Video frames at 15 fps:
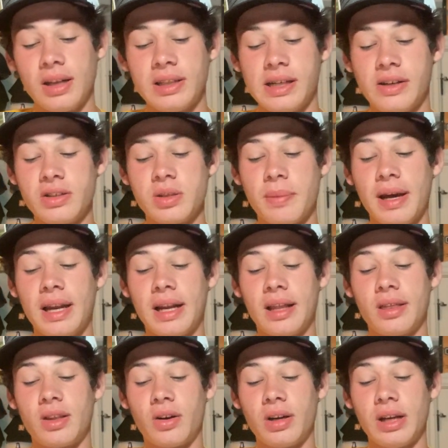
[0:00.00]
Terance Mann
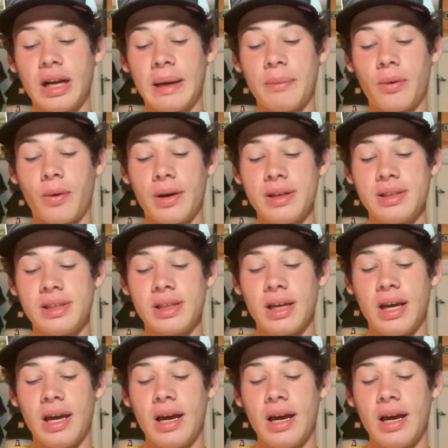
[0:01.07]
had 39 points